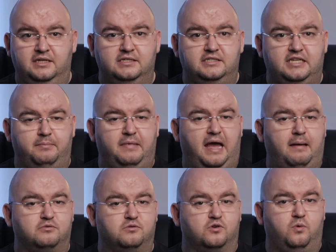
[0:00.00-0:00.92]
Some
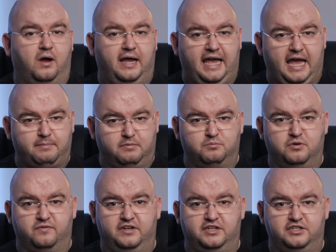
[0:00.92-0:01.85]
apps require admin
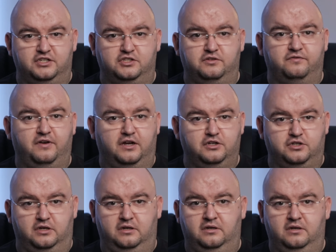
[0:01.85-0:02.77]
privileges to
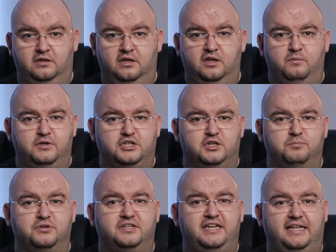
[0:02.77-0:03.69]
function, which can
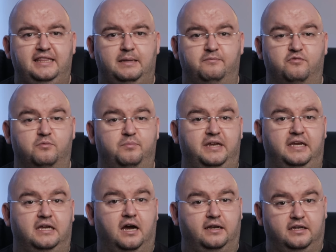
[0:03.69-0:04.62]
protect them from
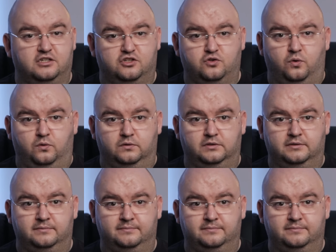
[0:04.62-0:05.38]
being uninstalled.